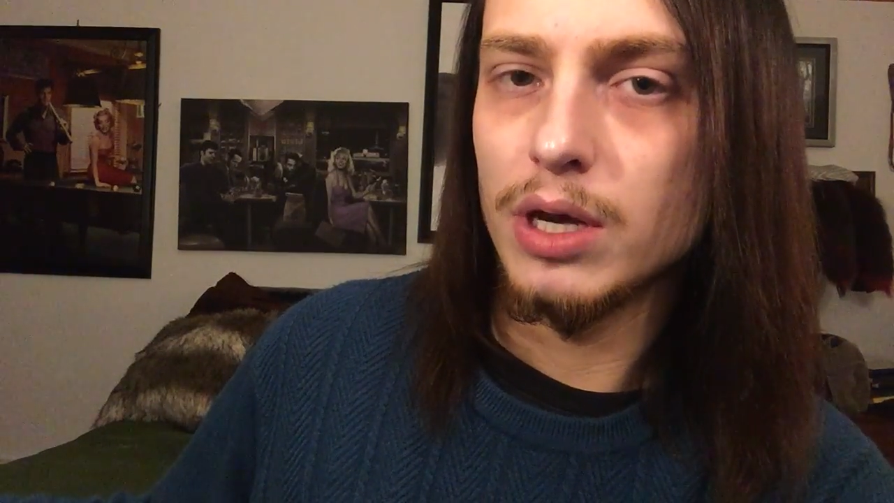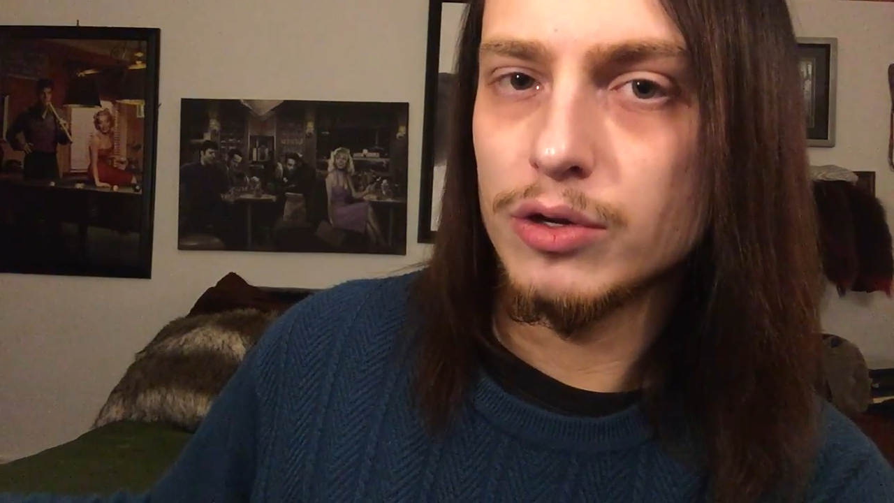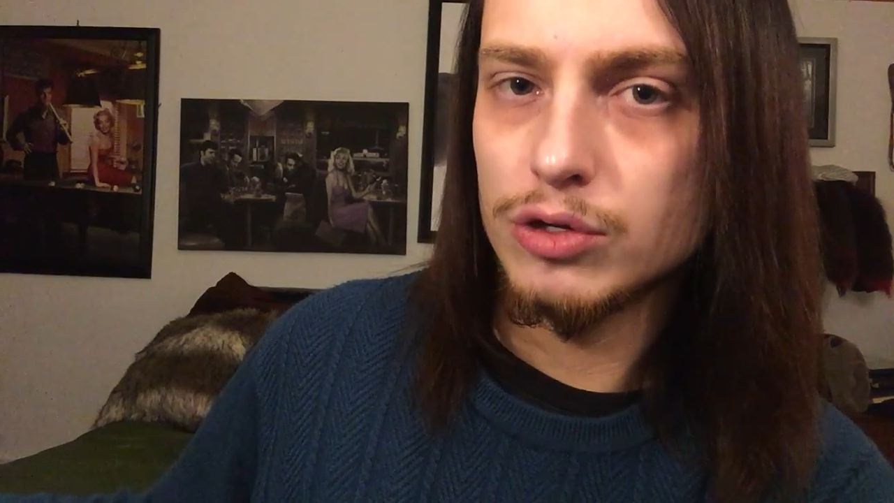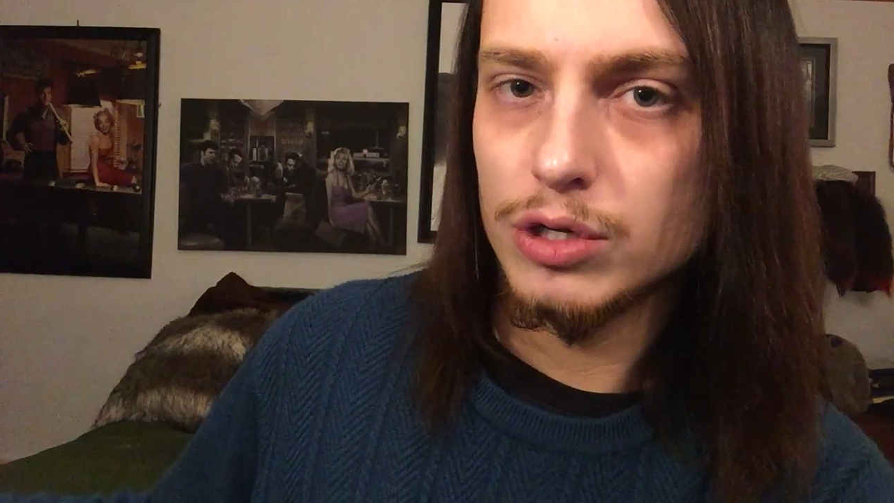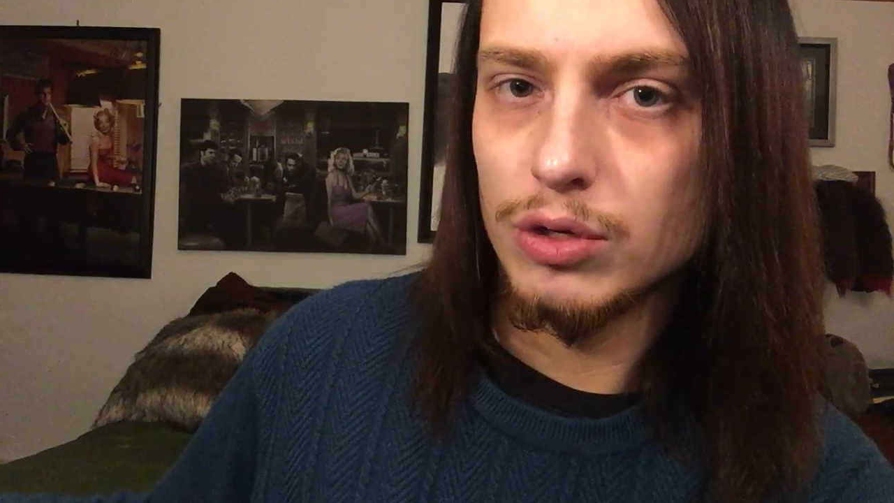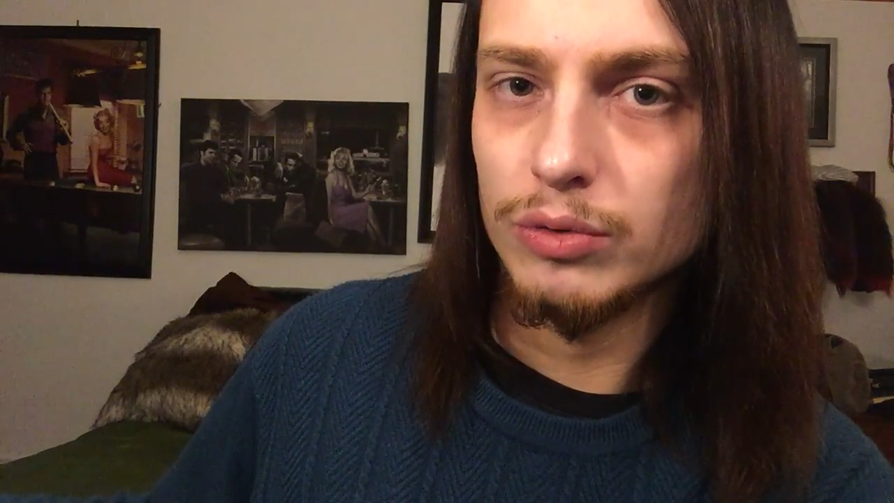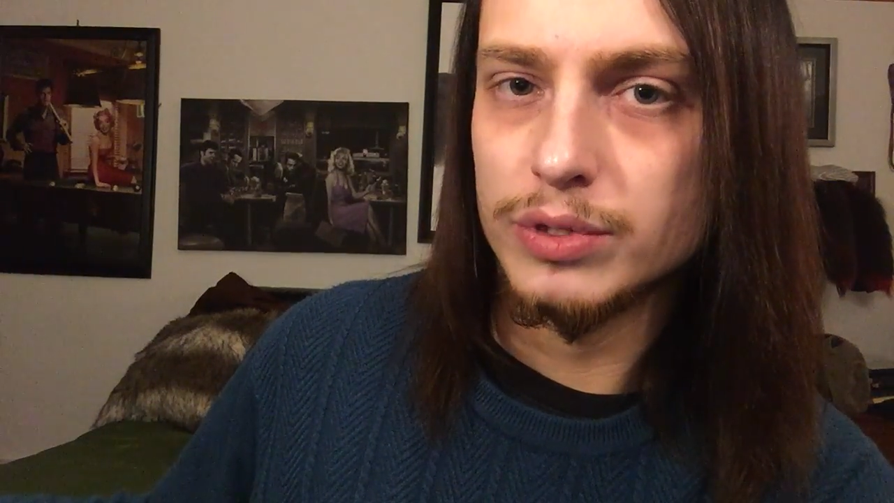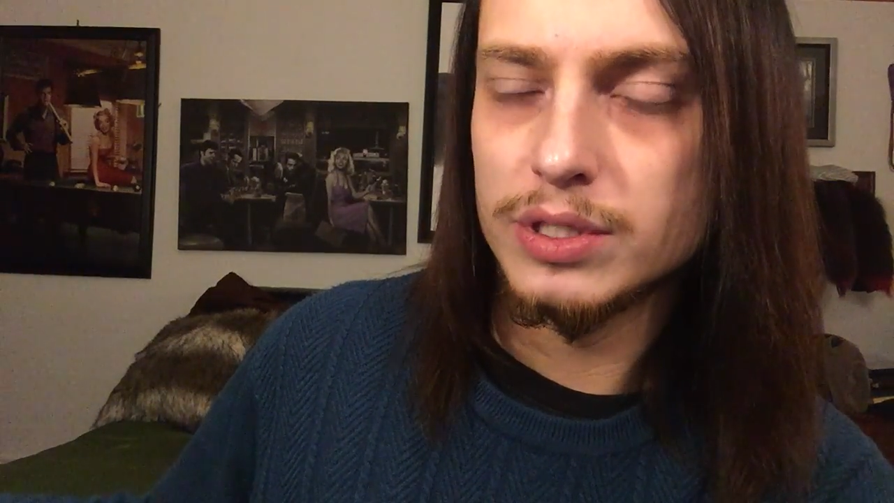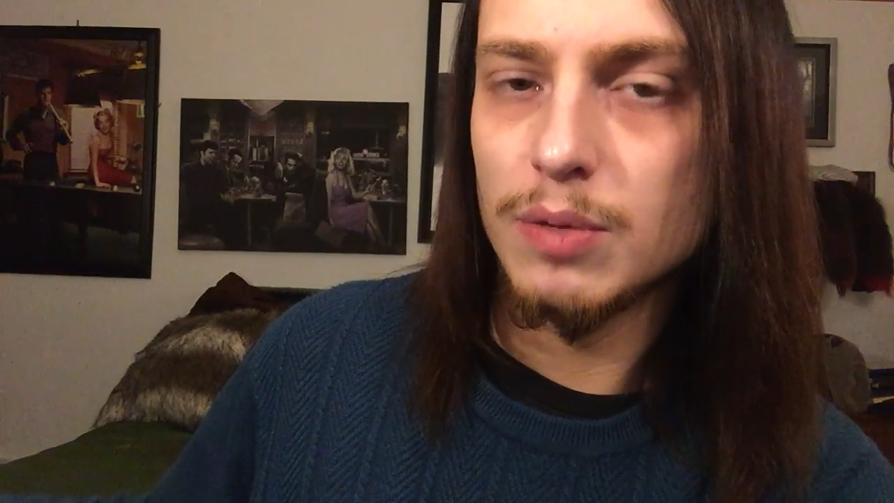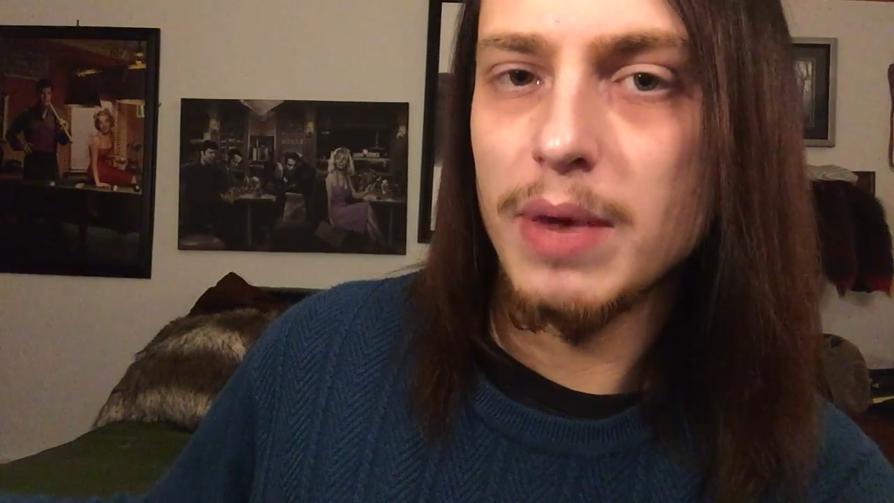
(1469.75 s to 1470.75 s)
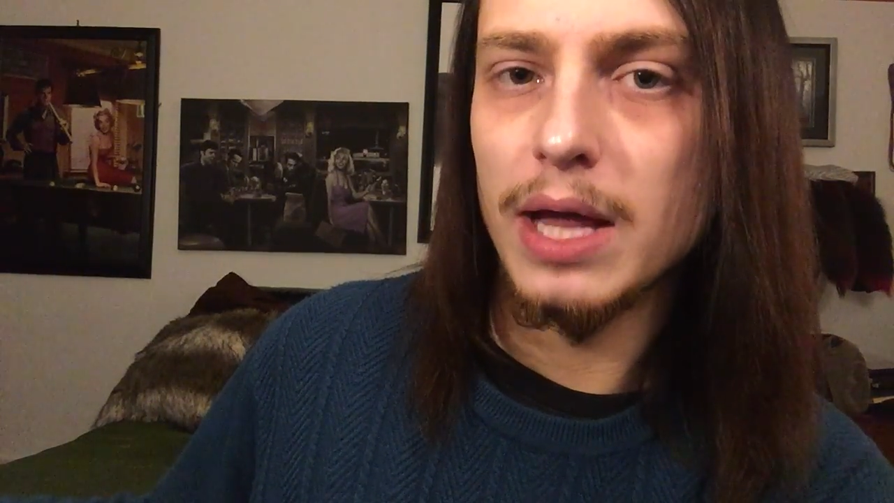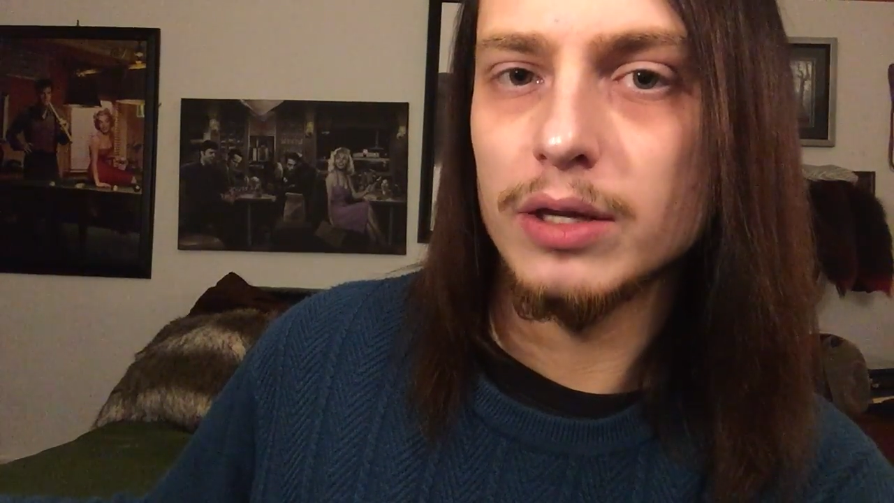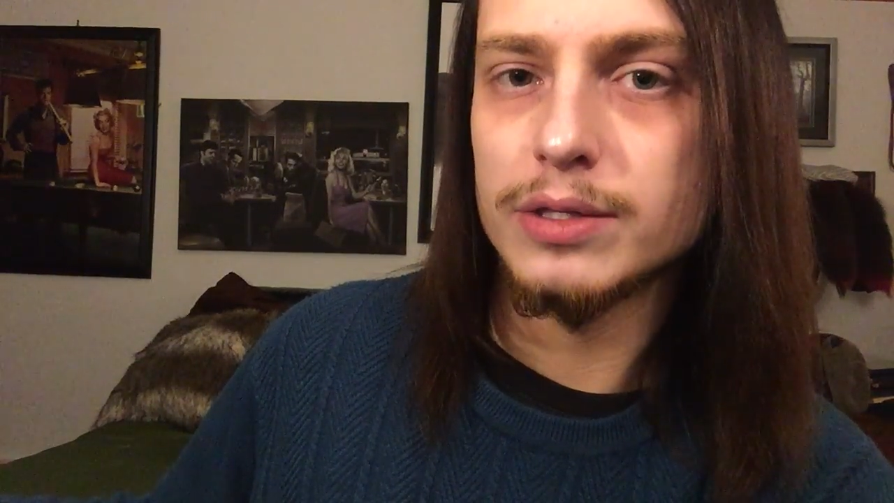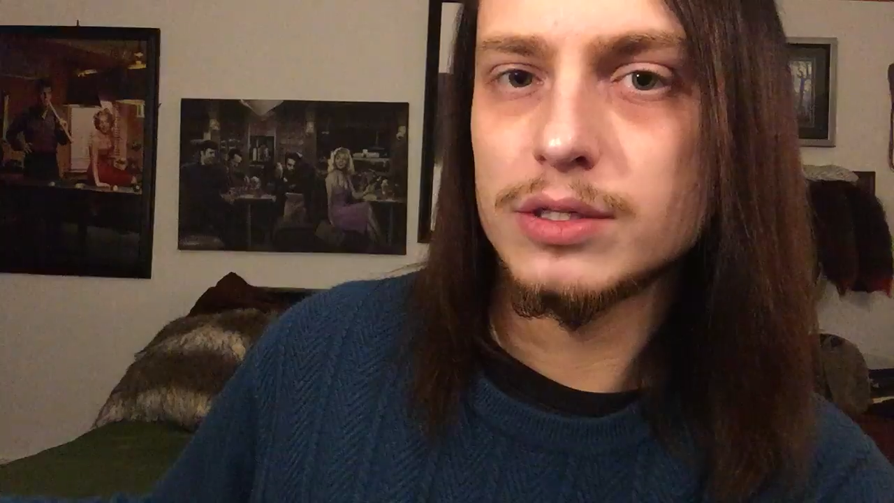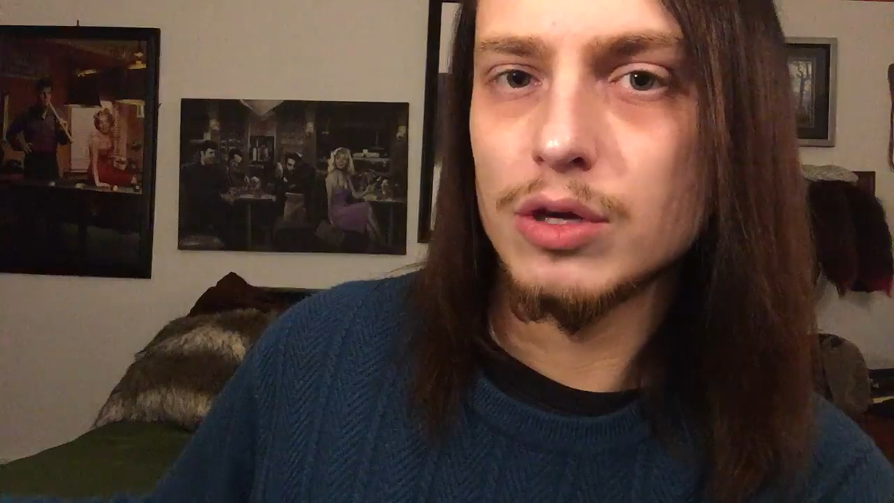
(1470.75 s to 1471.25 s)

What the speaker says: undertones to balance